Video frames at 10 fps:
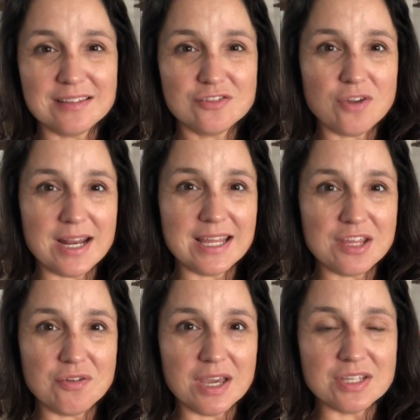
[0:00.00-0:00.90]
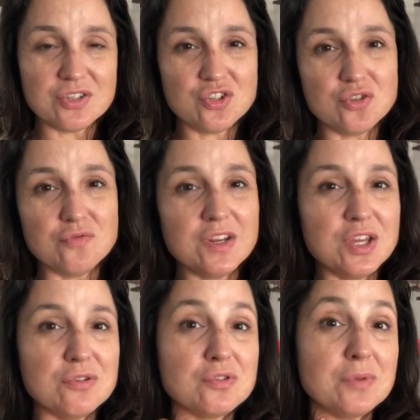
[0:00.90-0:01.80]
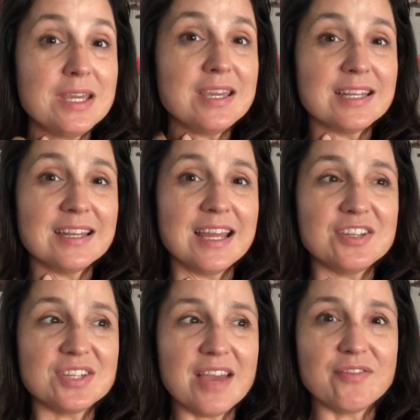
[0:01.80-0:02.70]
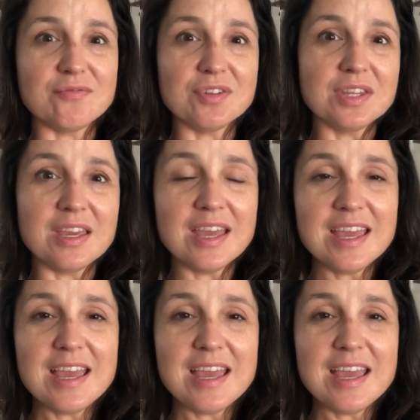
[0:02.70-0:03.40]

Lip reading: try and get you guys two videos a week and I just haven't really